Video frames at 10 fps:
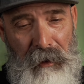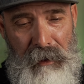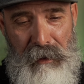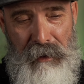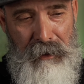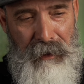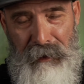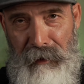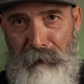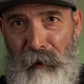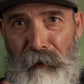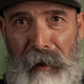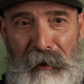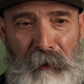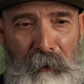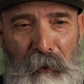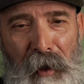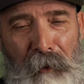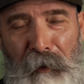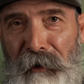and I'm using it as my
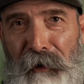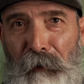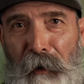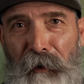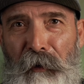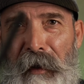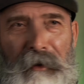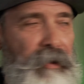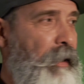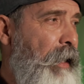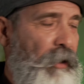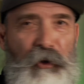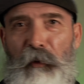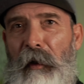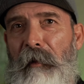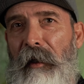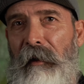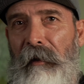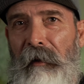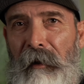prop, which works great because I can't swing
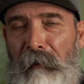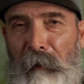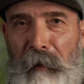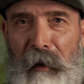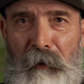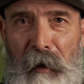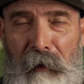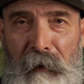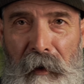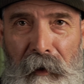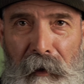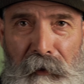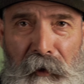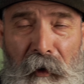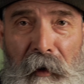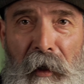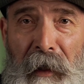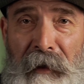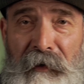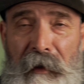my big rod around here. I'll start
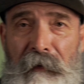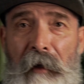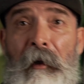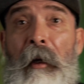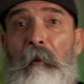knocking stuff down.